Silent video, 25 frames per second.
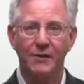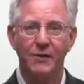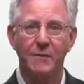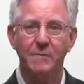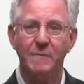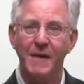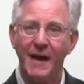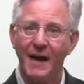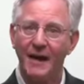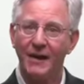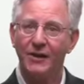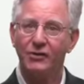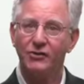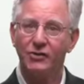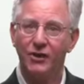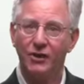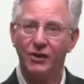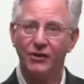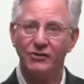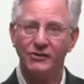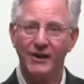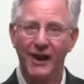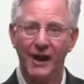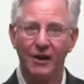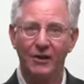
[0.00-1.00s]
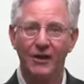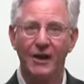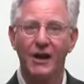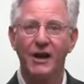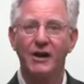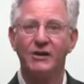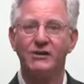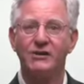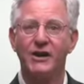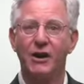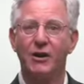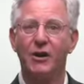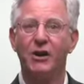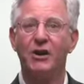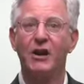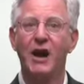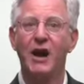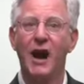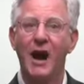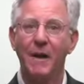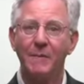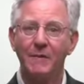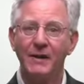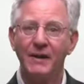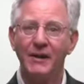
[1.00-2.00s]
The men, it turns out, share a
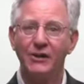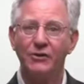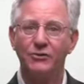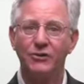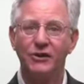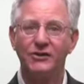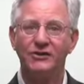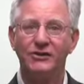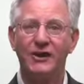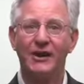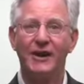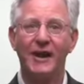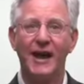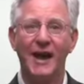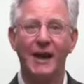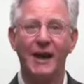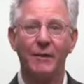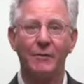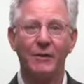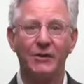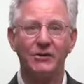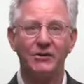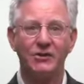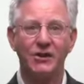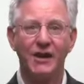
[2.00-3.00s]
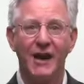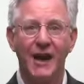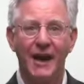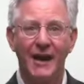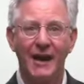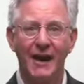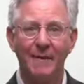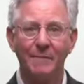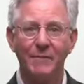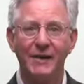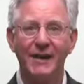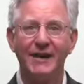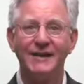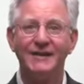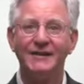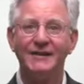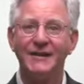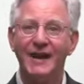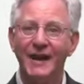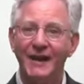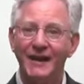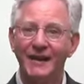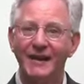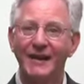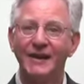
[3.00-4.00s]
common interest in language and have been
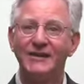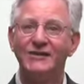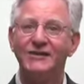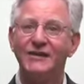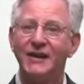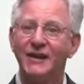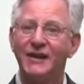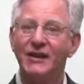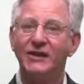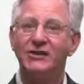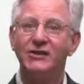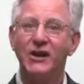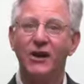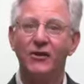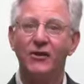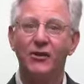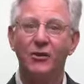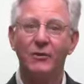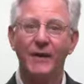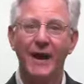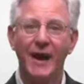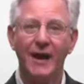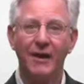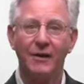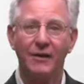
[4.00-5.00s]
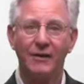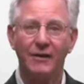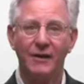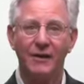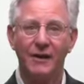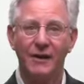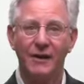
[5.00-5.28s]
intending to seek each other out.